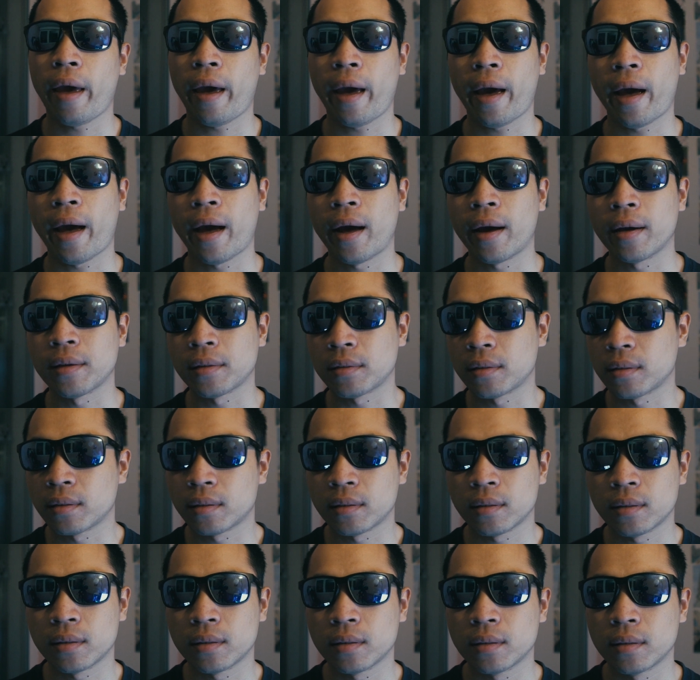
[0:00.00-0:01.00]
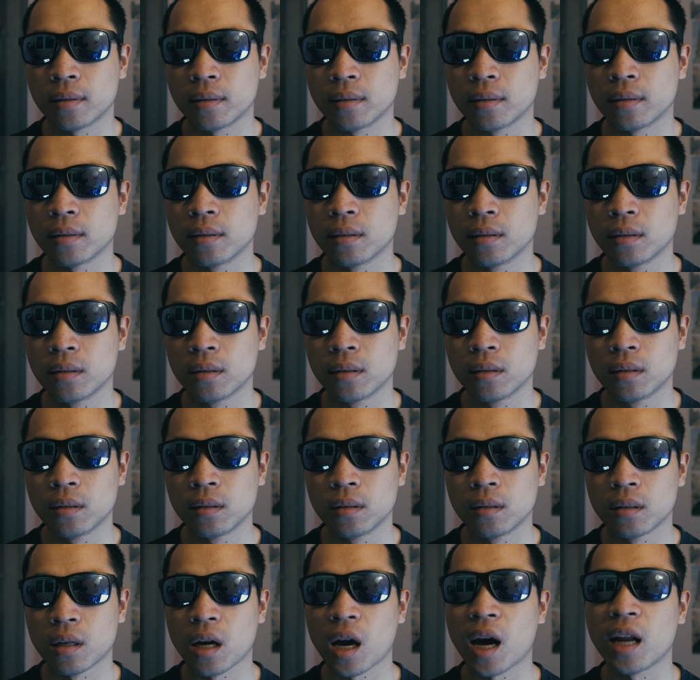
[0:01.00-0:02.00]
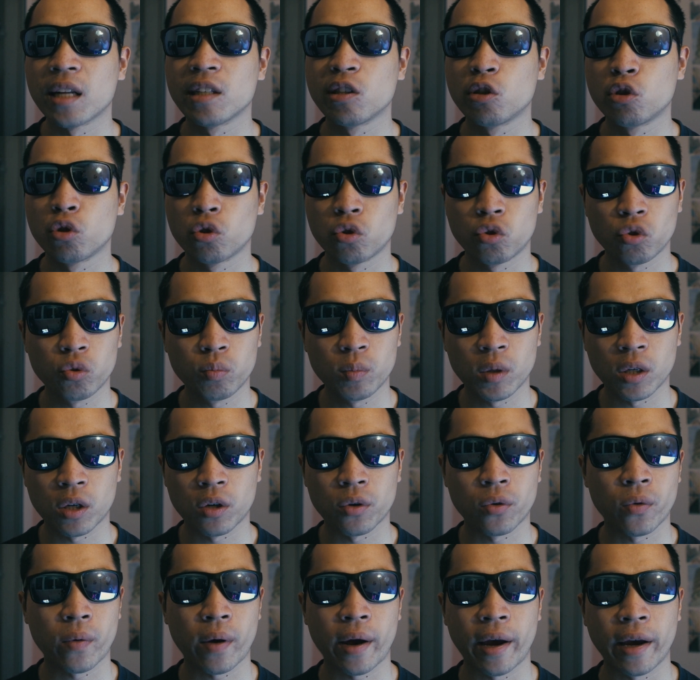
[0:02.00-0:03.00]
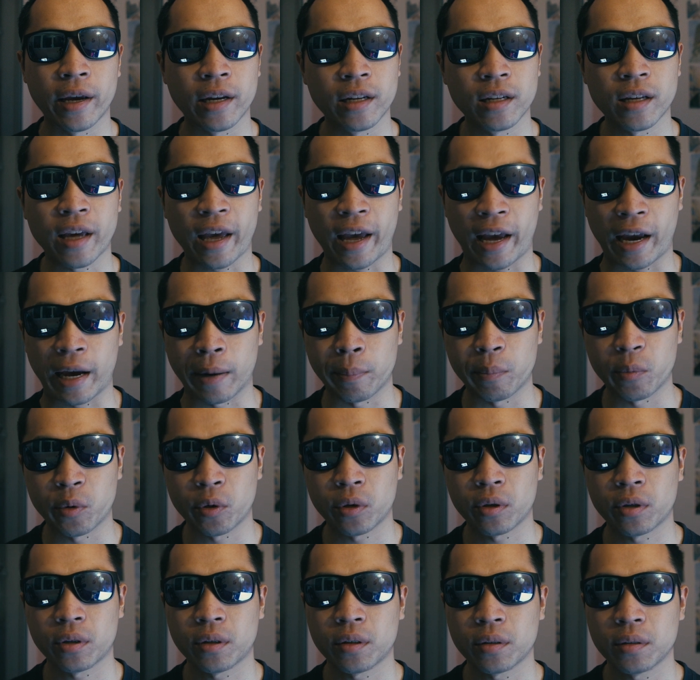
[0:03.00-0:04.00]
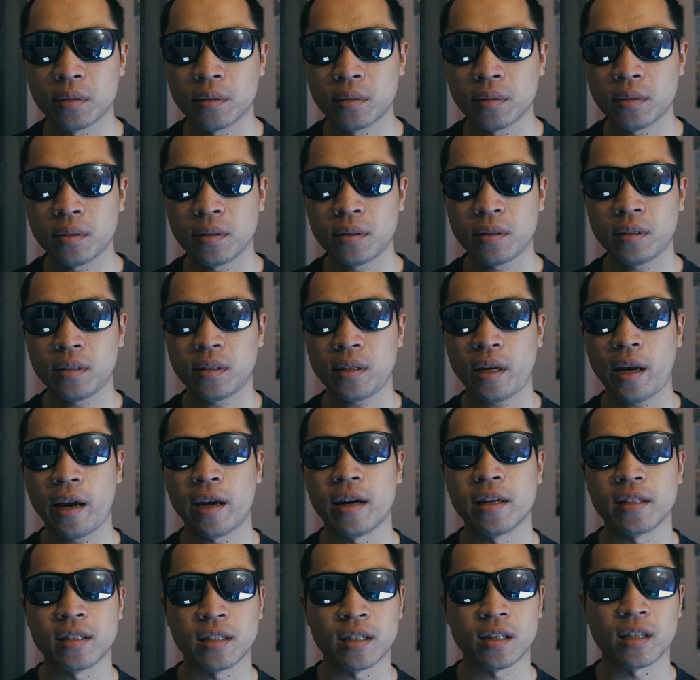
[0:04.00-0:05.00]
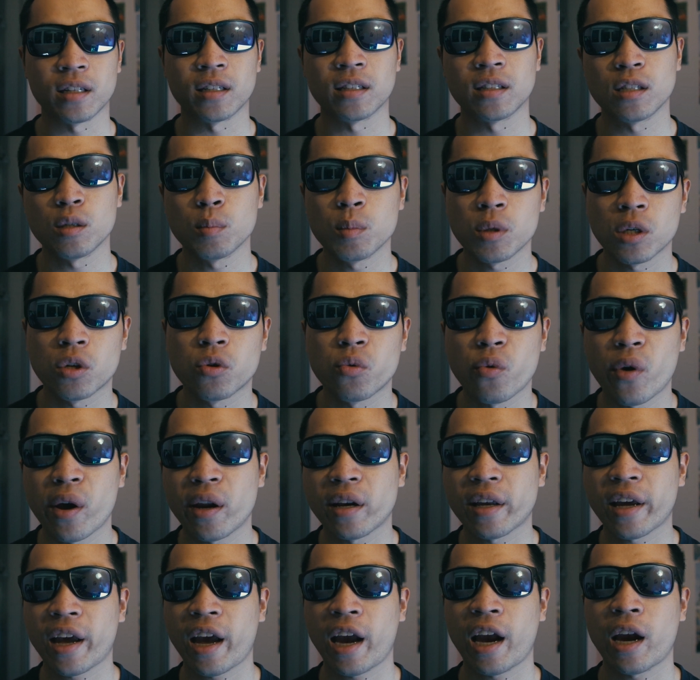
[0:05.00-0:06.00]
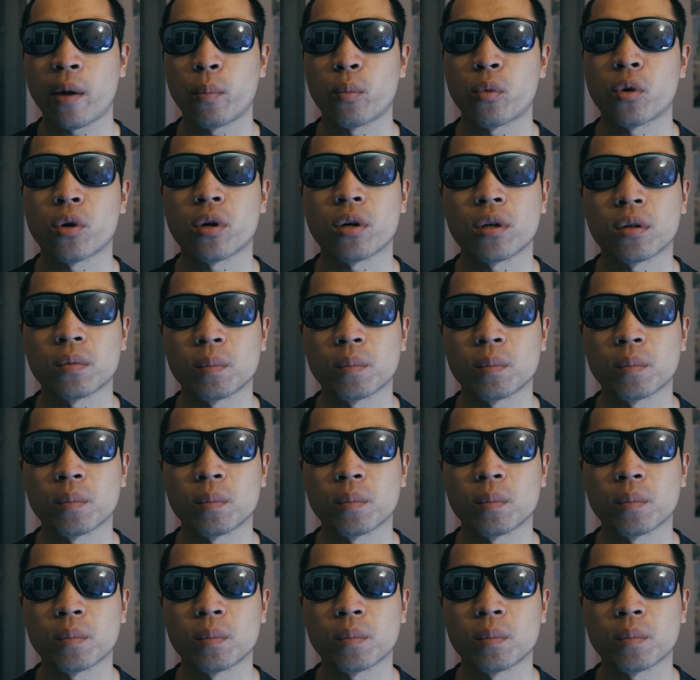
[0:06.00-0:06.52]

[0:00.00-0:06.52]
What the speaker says: as consumer grade camera, and as a consumer grade camera,